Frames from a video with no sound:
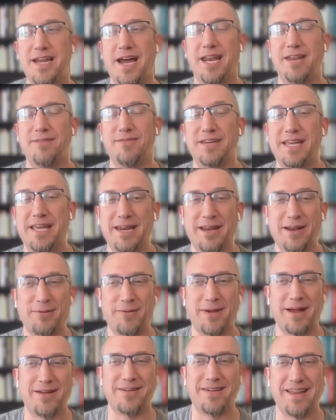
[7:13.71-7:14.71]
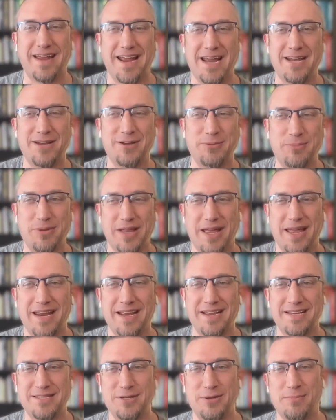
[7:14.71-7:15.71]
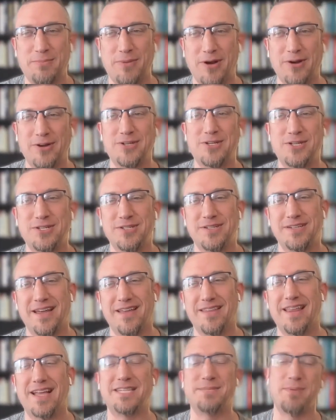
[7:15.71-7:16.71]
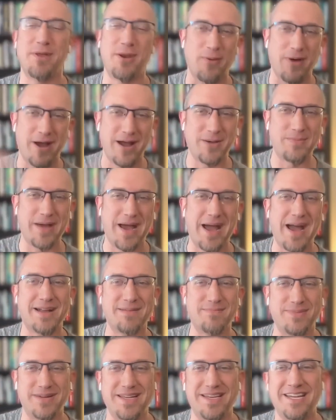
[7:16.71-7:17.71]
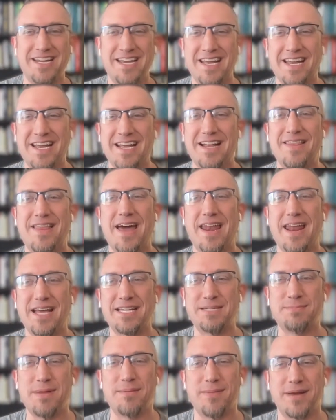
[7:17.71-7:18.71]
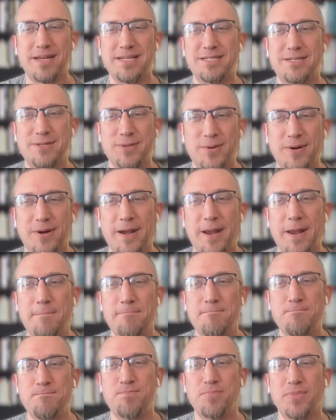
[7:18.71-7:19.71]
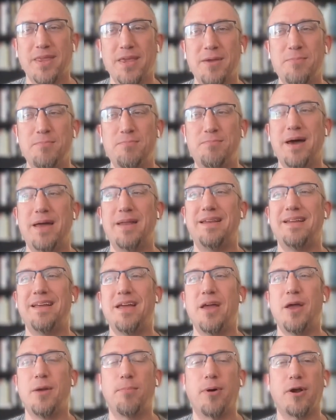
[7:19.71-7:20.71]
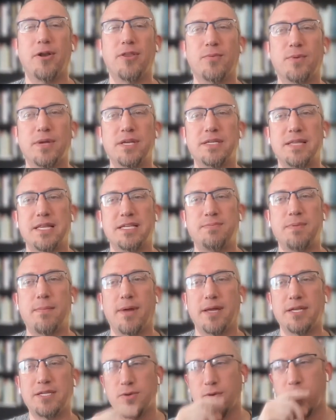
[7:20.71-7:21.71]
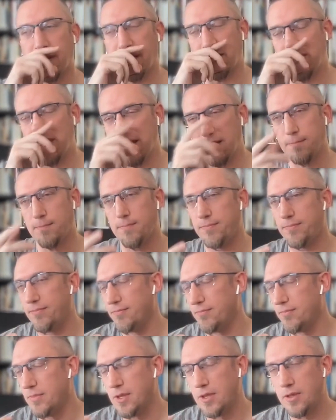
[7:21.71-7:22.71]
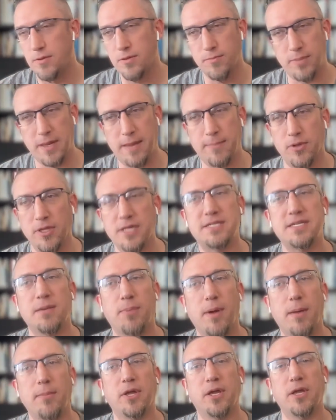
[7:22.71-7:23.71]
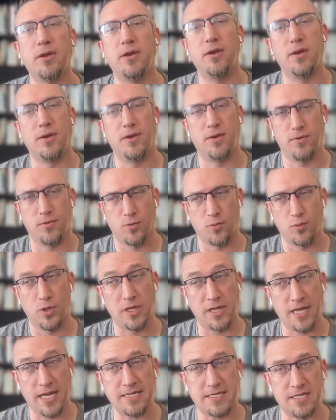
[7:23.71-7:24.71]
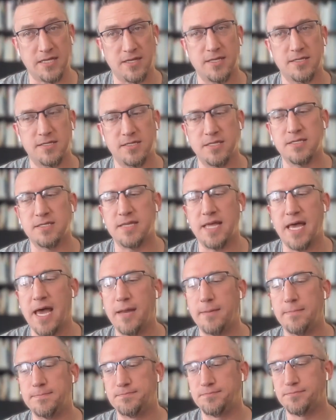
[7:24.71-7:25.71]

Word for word: not even getting around the annual planning until March. Now that's been a while back. Yeah, totally. That has been my story. But part of the reason that's been my story, and I think people listening probably can relate to this is that